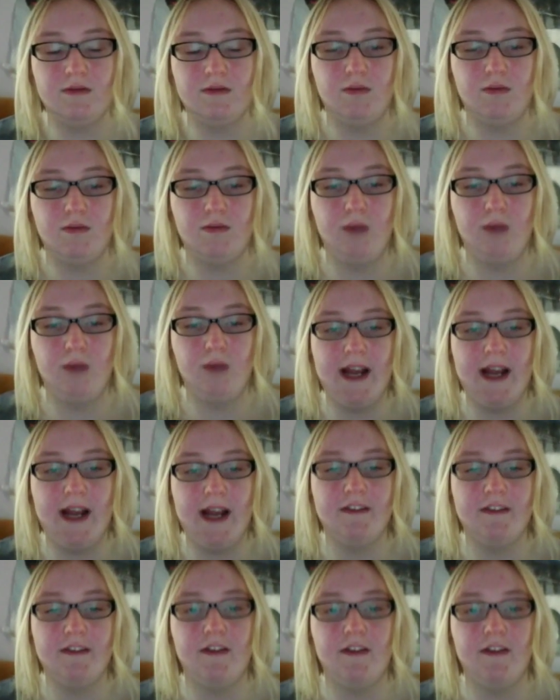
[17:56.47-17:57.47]

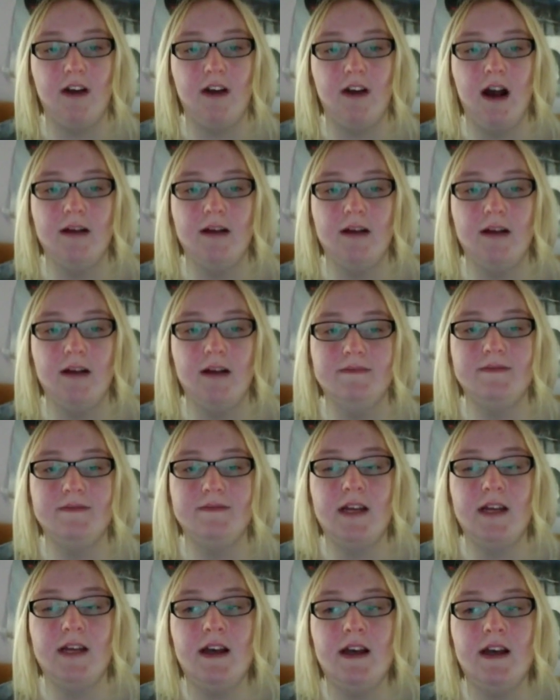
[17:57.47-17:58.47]
reign for
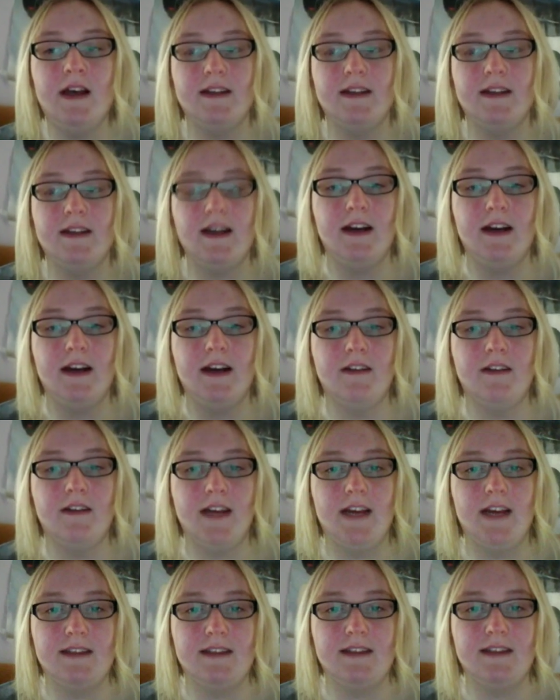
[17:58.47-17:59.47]
the title, the
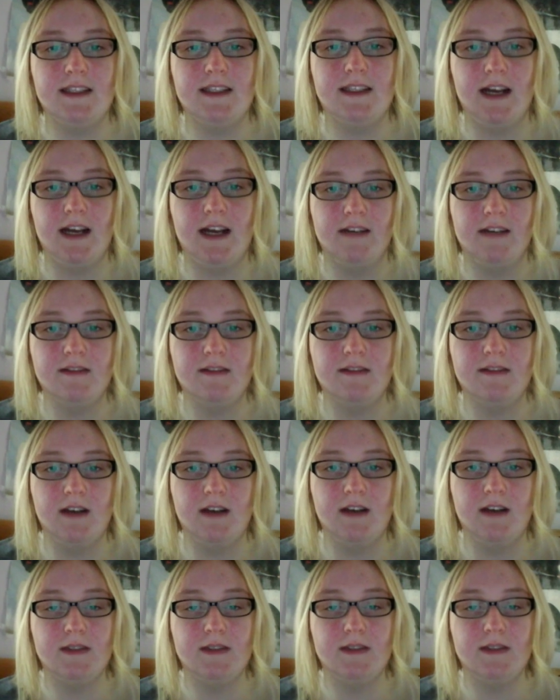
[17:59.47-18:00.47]
NXT title. So
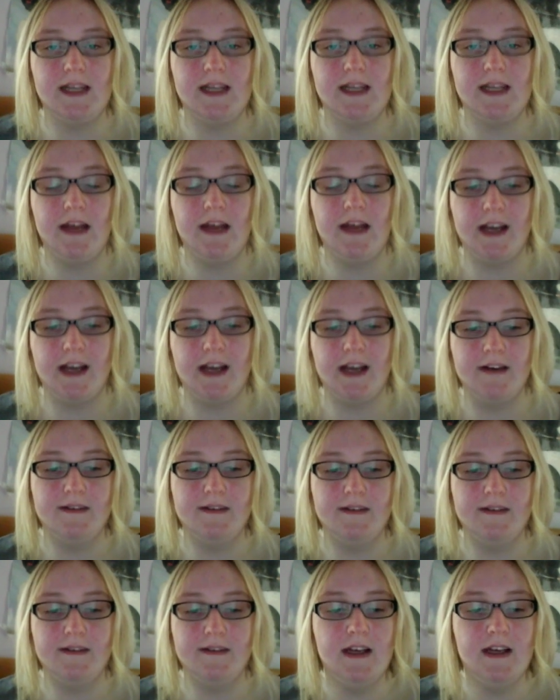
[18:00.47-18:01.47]
we'll see how that
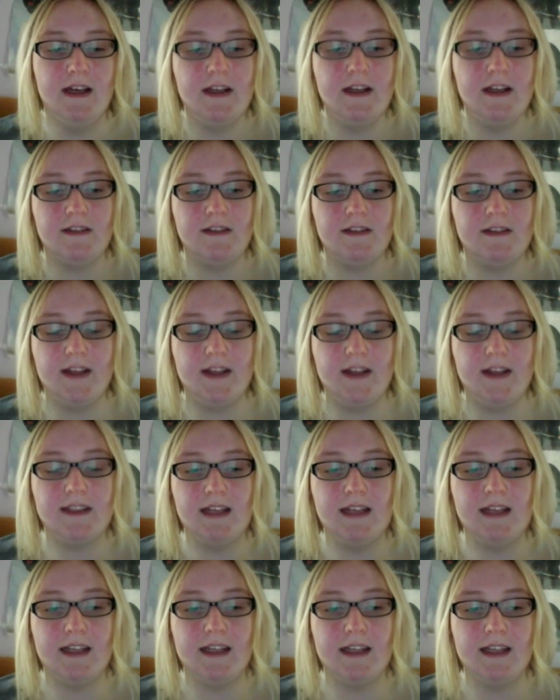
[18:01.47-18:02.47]
goes. So they
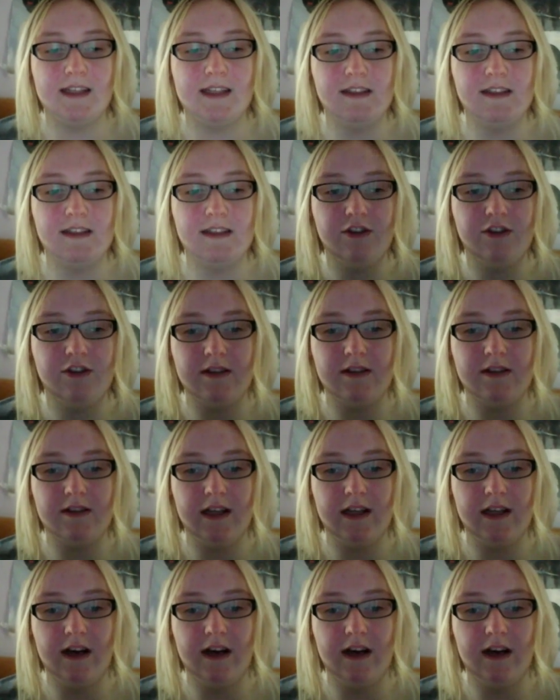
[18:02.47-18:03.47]
said like this is just,
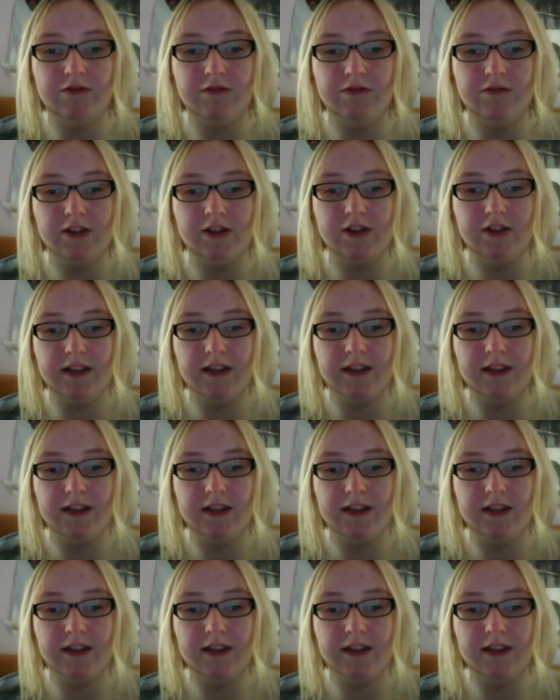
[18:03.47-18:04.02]
just to give